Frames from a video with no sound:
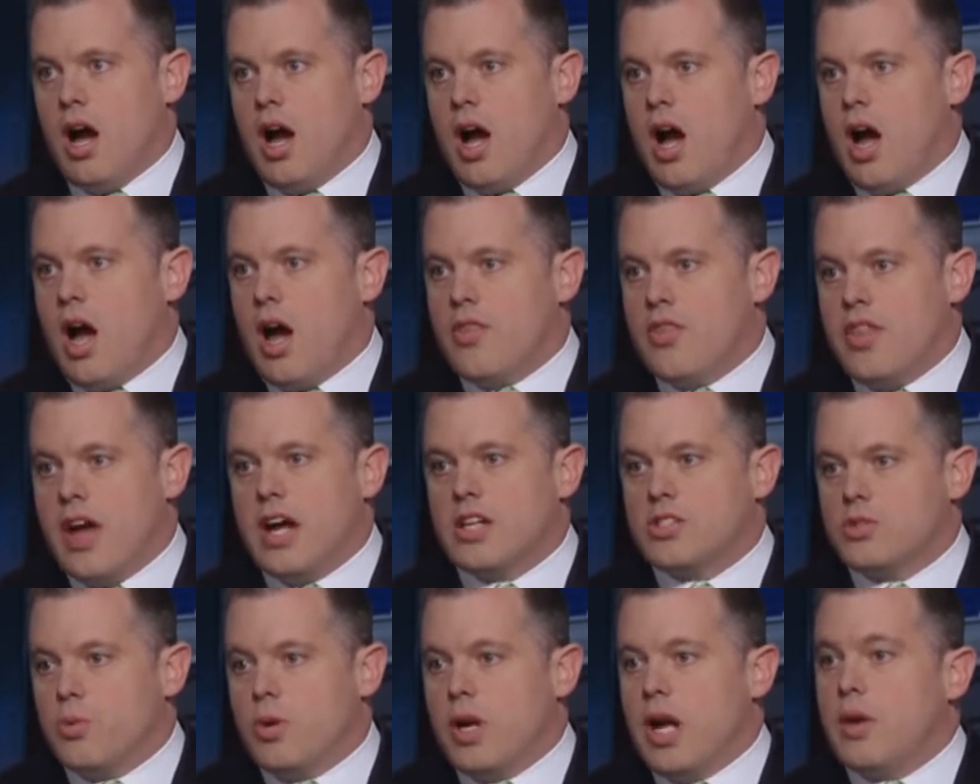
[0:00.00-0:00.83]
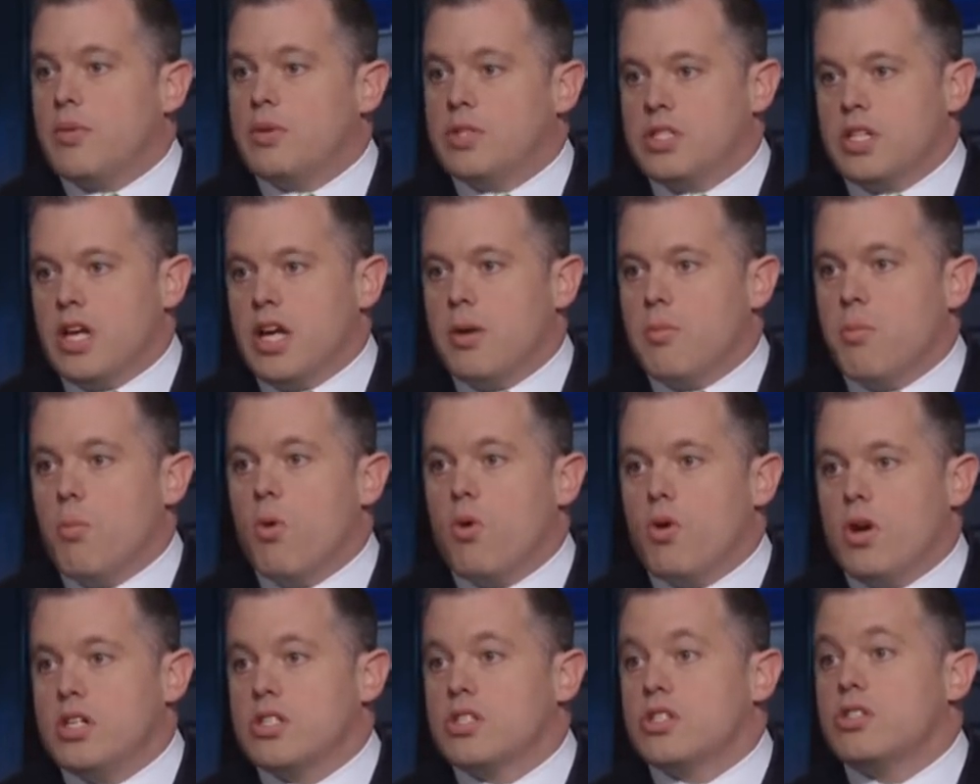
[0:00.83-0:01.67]
Uh, that's when I would say
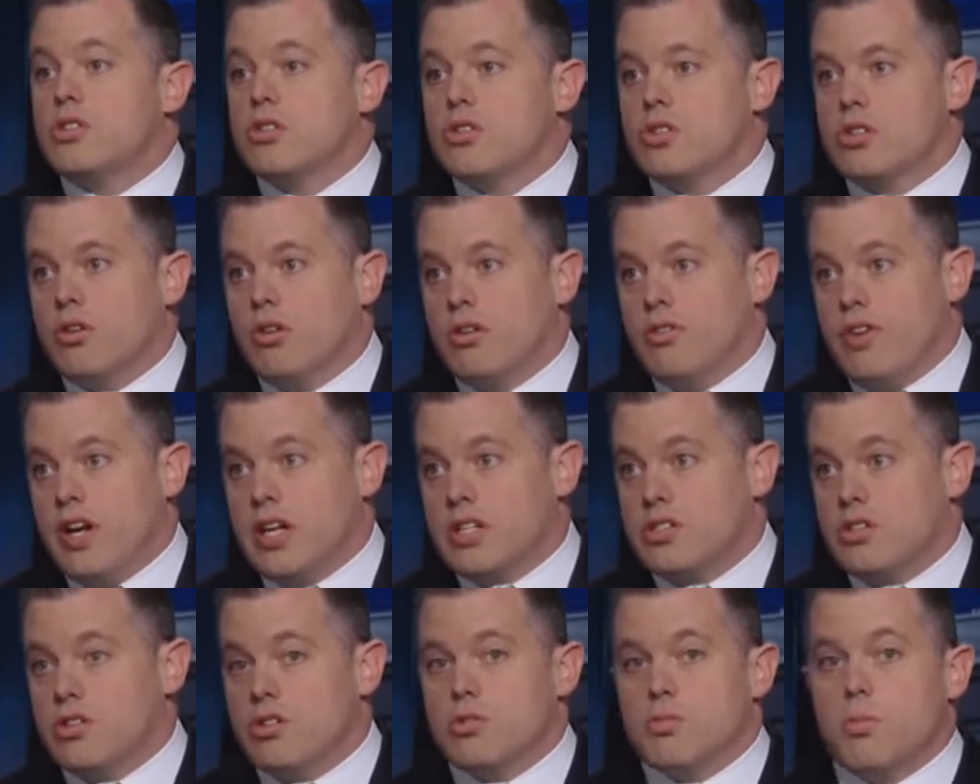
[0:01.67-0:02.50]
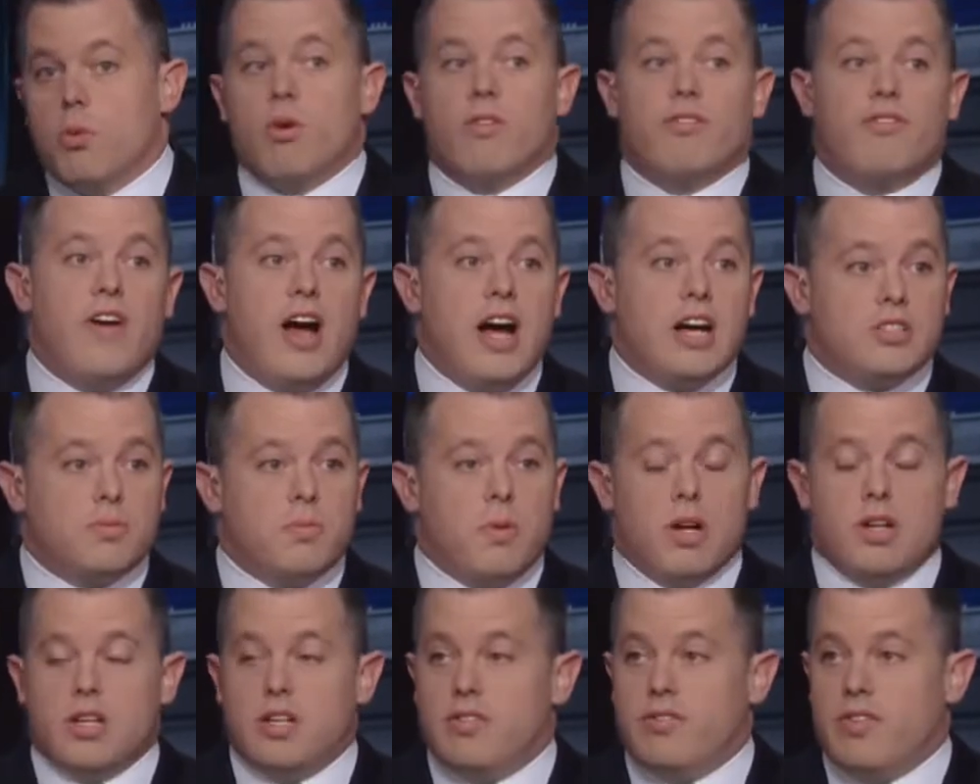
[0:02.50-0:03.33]
more institutional investors, more fast
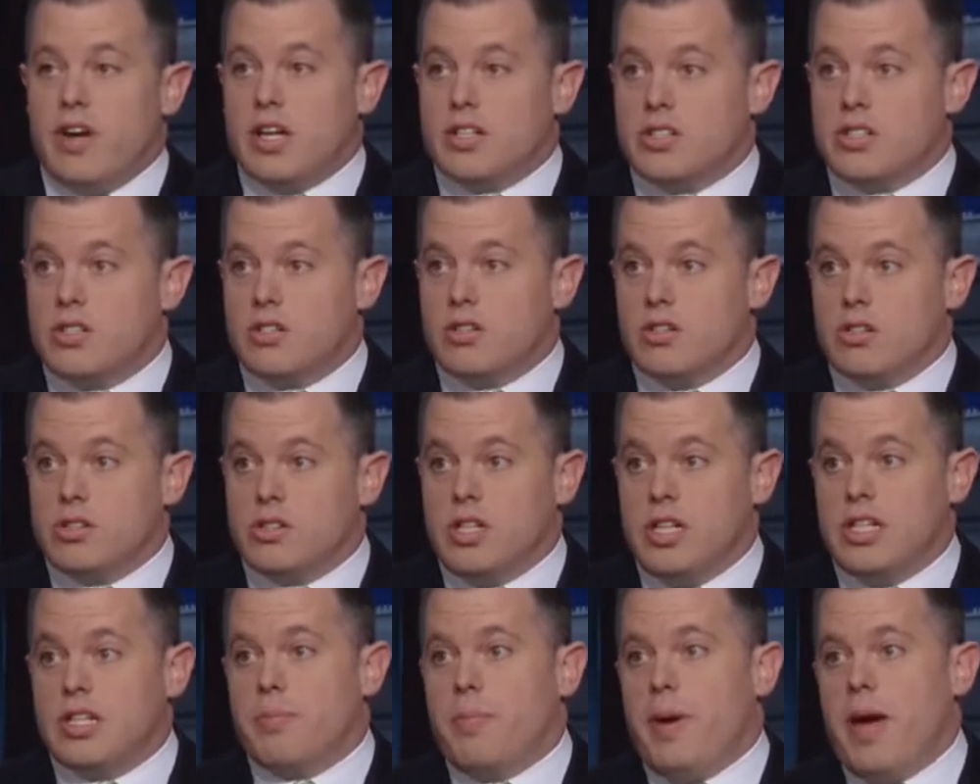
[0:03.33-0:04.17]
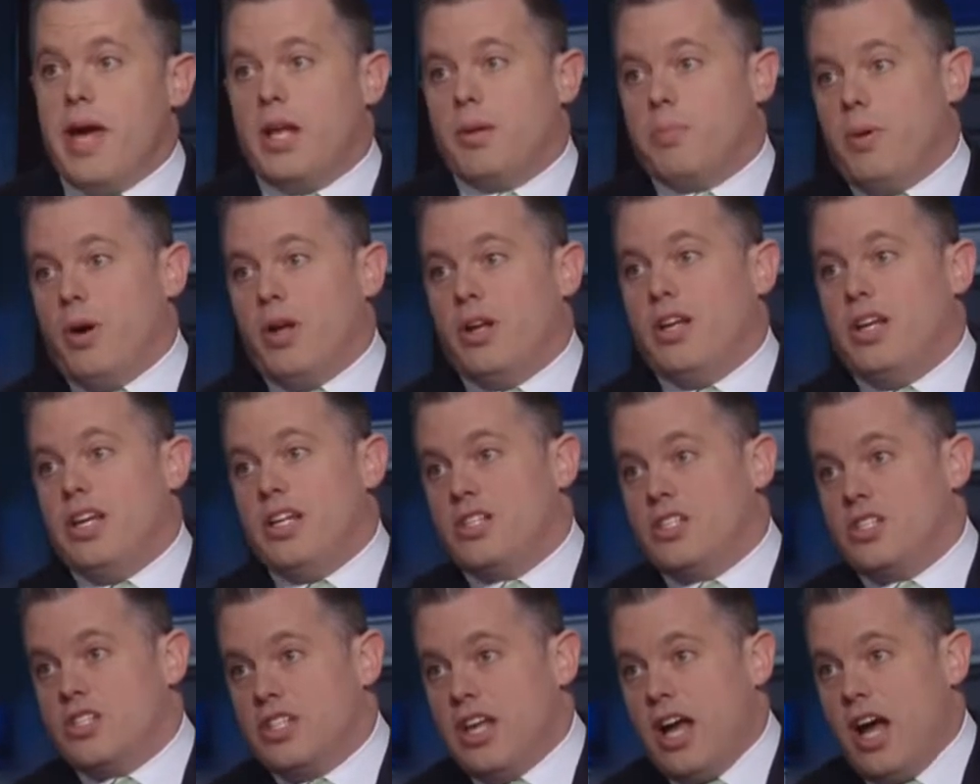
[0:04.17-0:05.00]
money investors hit the panic button,
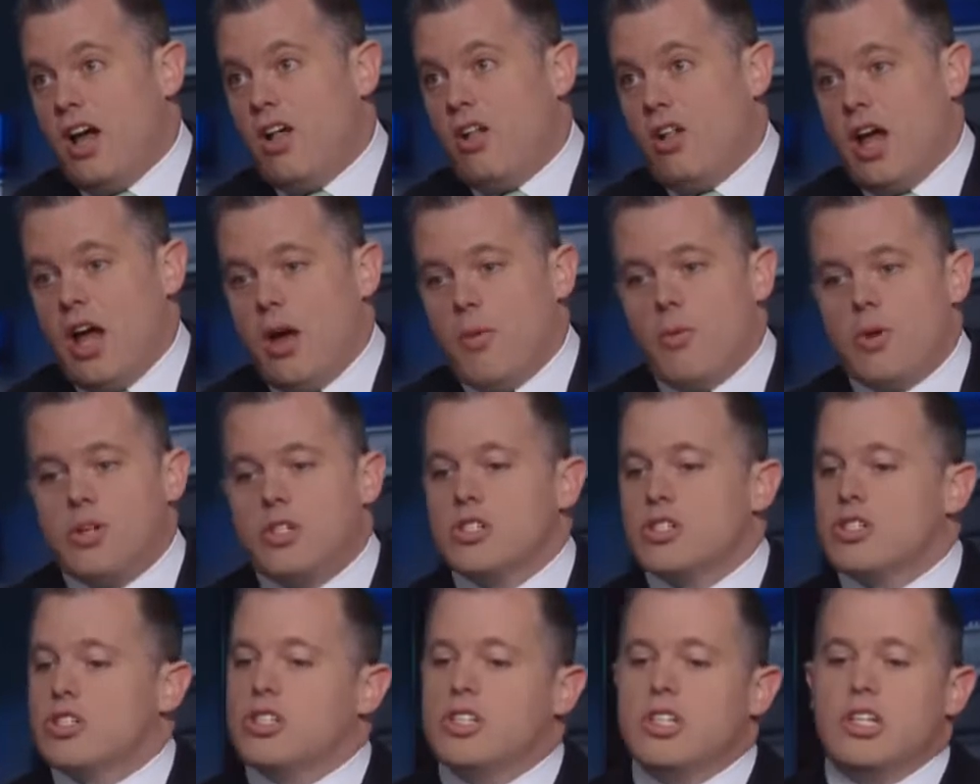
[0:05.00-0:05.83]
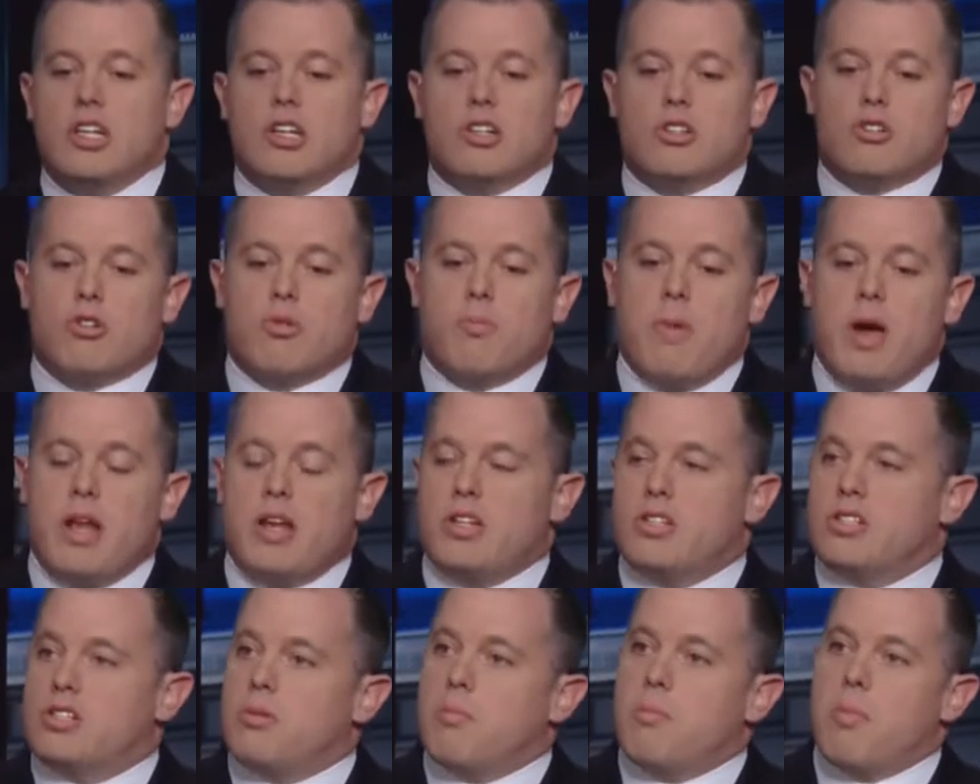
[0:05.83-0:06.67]
hit sell, and we just see a
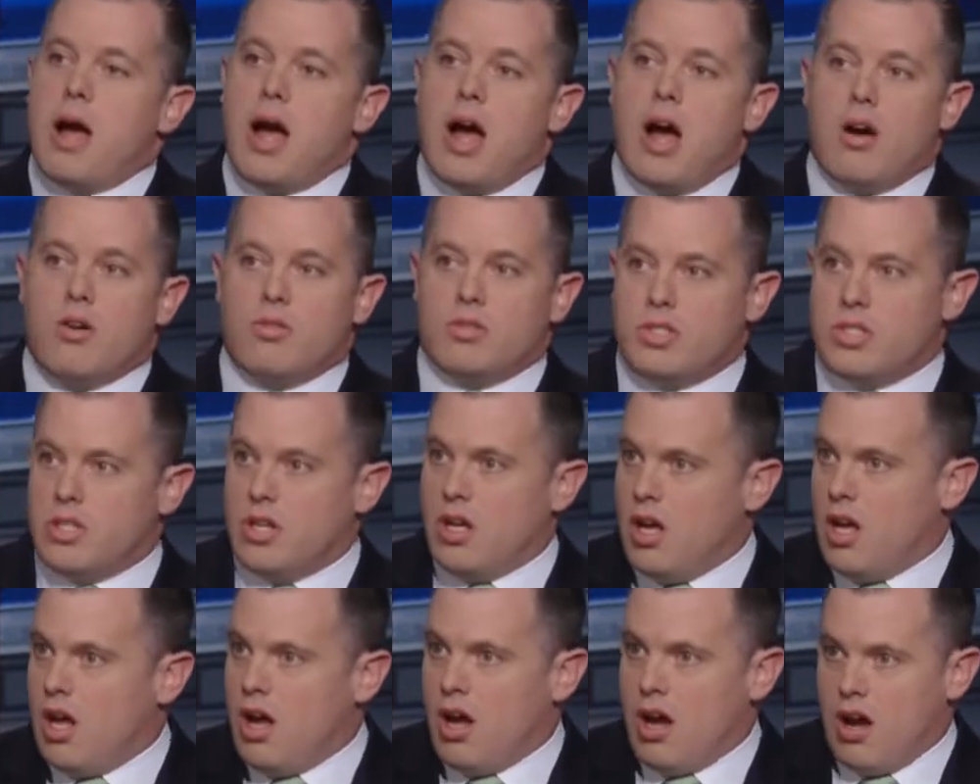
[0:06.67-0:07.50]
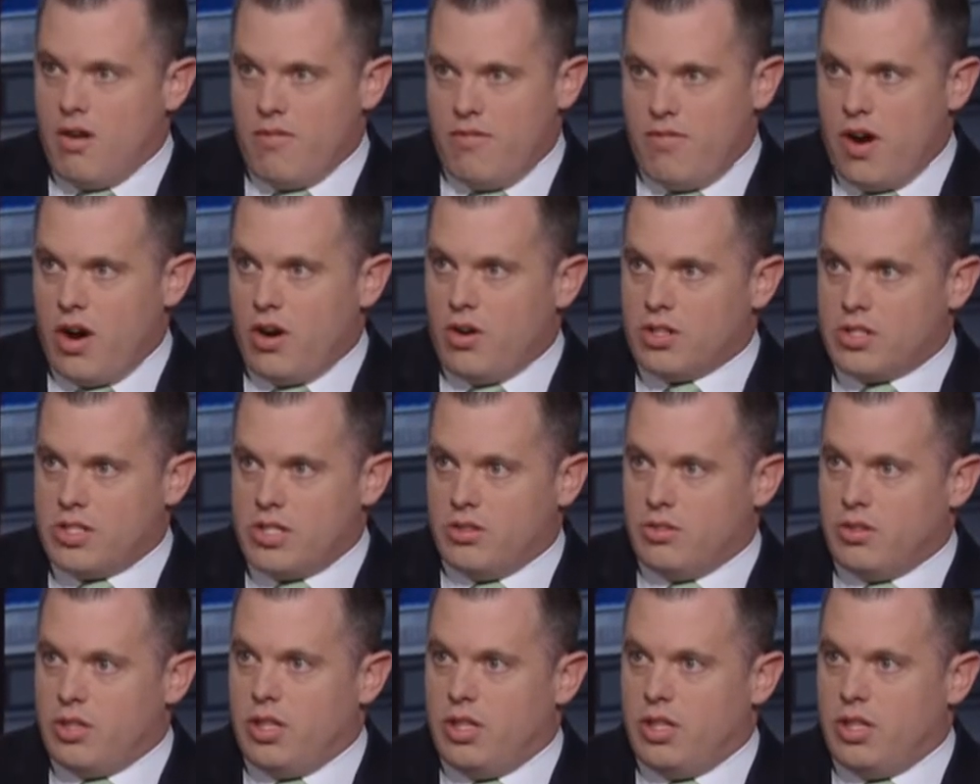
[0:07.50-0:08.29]
tremendous amount of volatility.